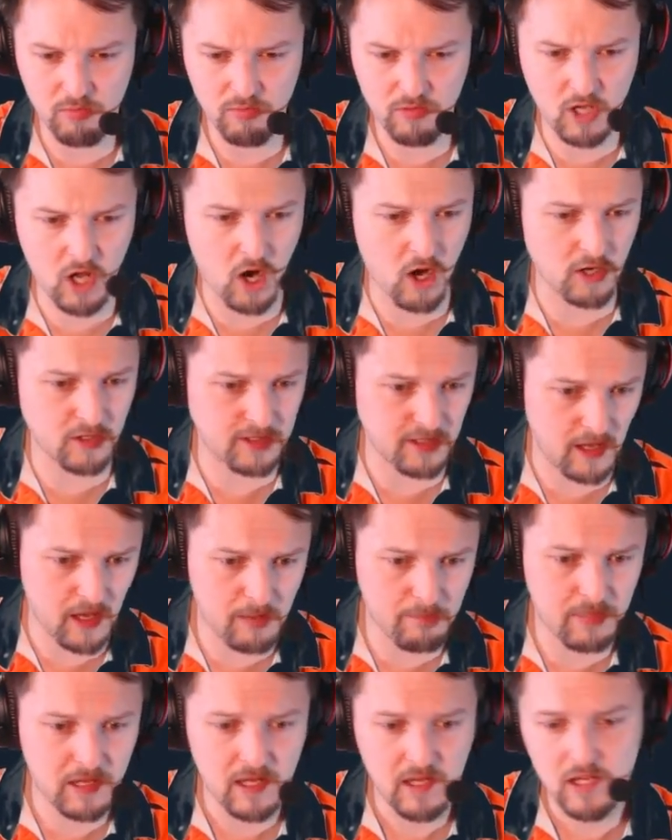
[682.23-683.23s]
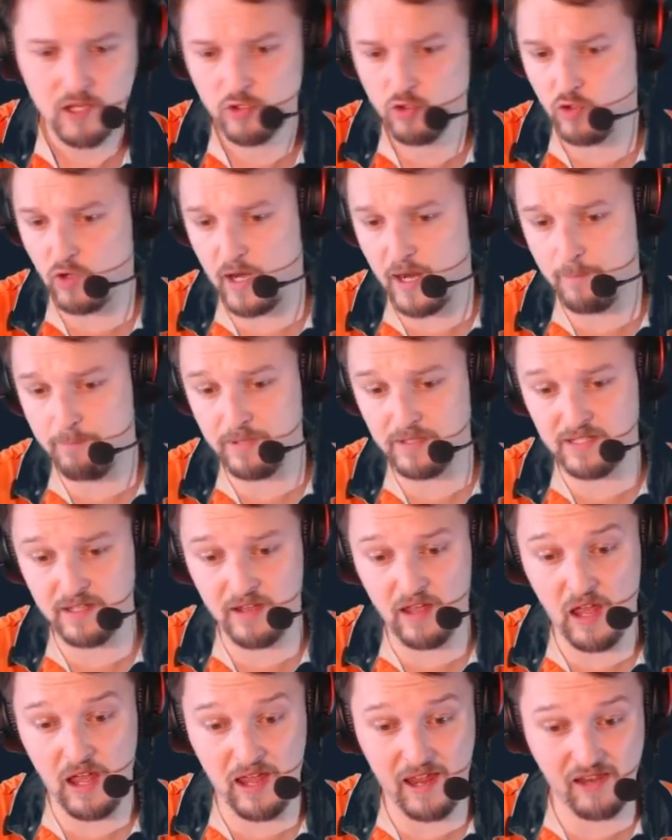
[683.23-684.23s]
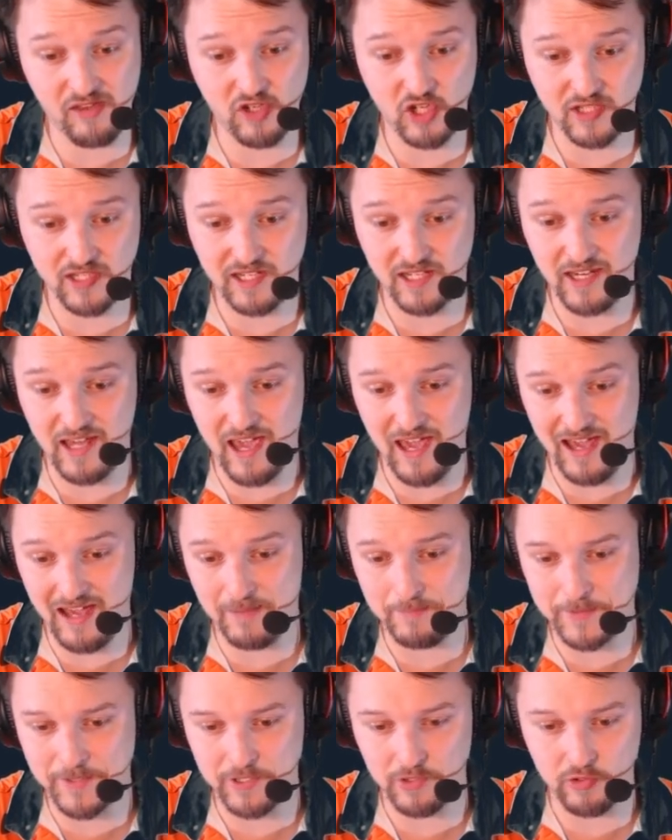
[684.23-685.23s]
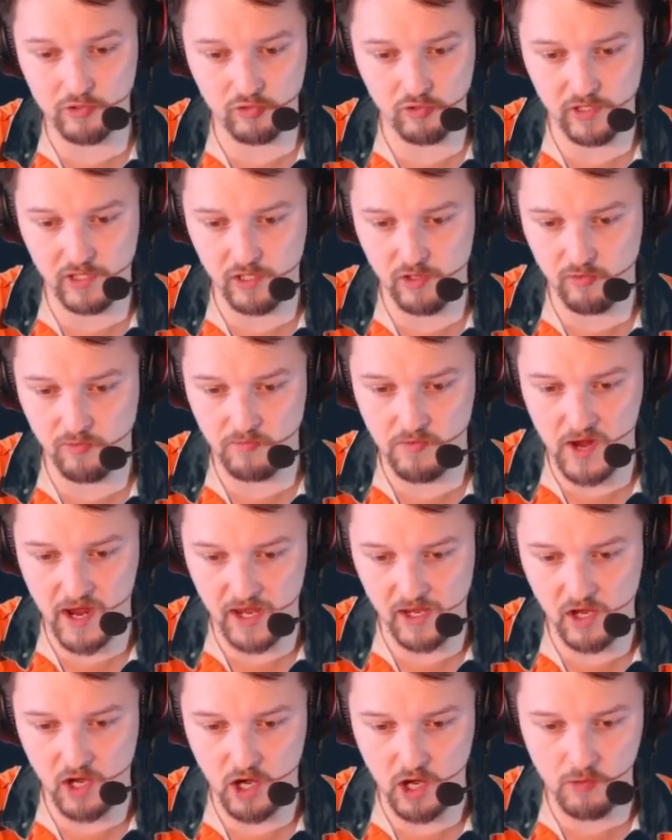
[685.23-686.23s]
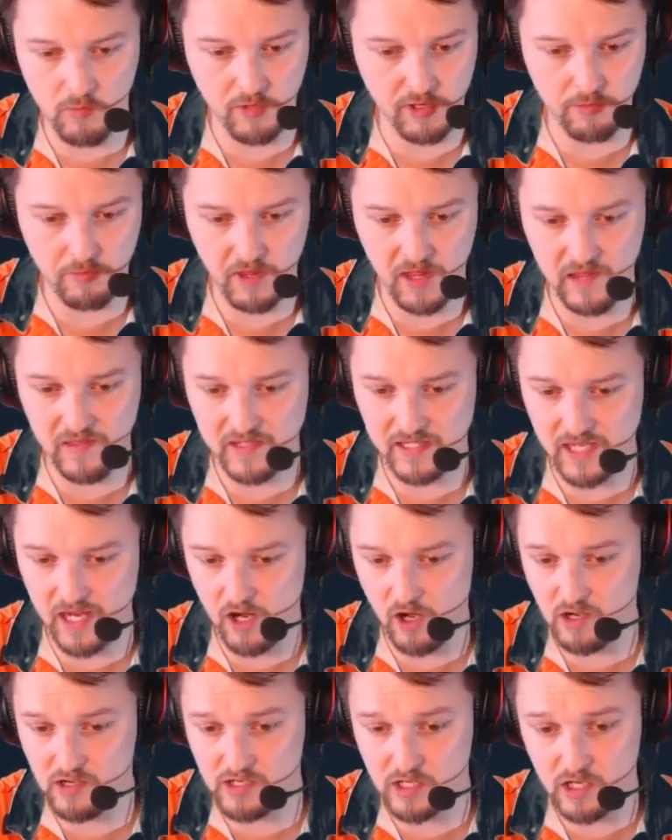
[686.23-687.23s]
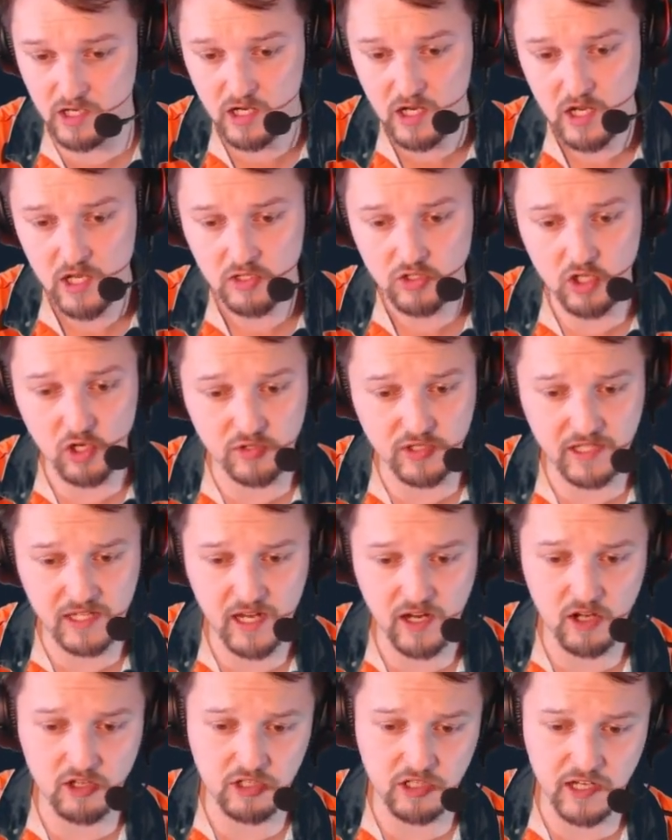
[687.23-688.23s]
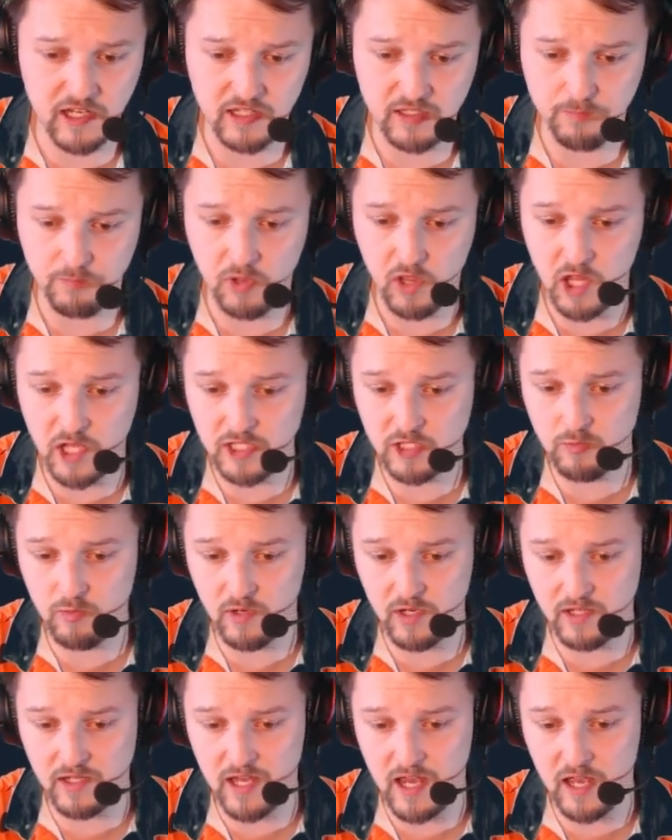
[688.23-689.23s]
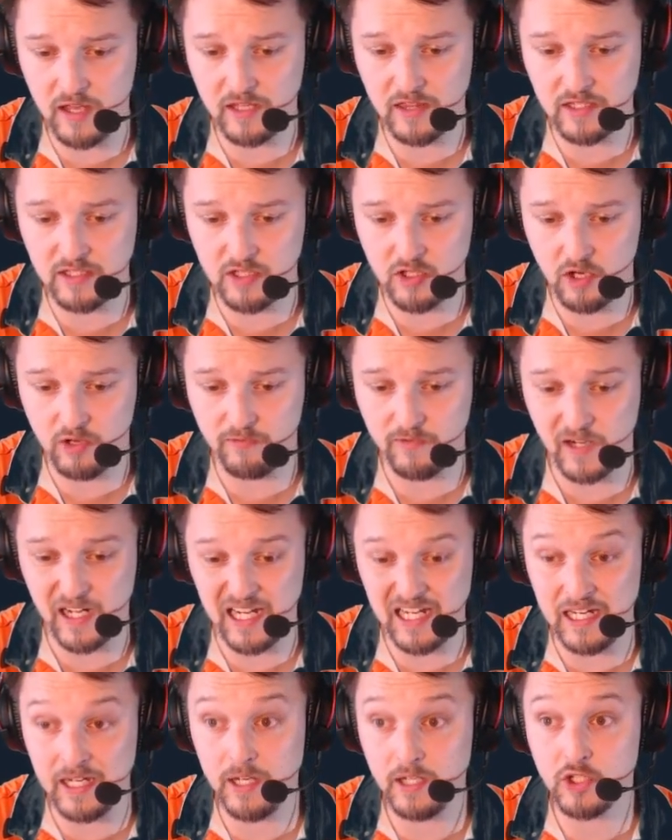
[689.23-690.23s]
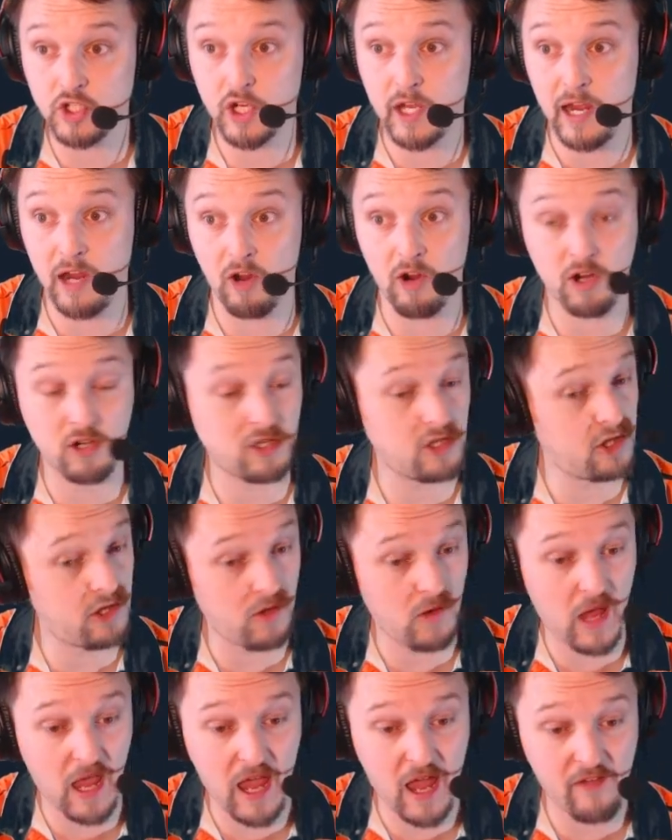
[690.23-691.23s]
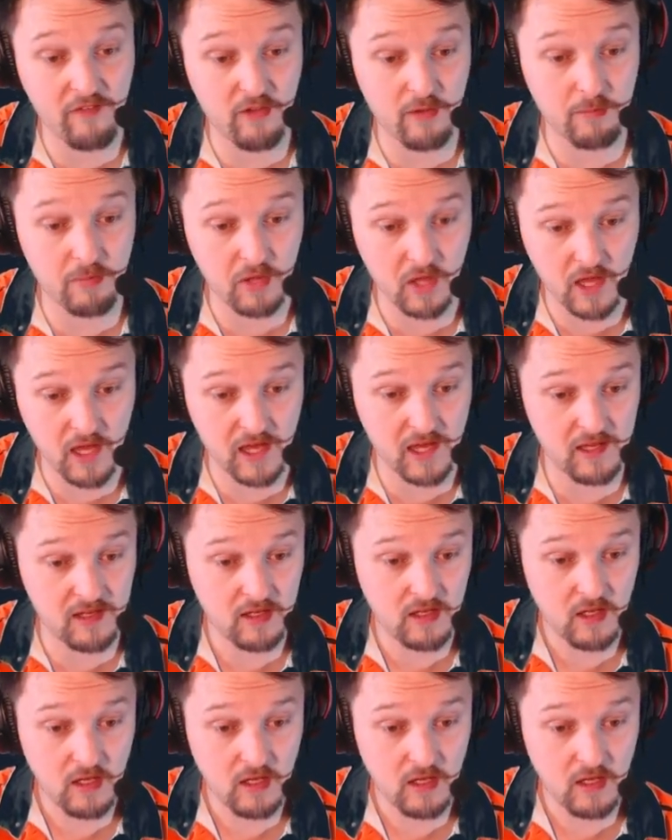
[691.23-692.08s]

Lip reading: guards up. Tramp is just an absolutely great card. When you play this character, chosen character gets +1 attack this turn for each character you have in play.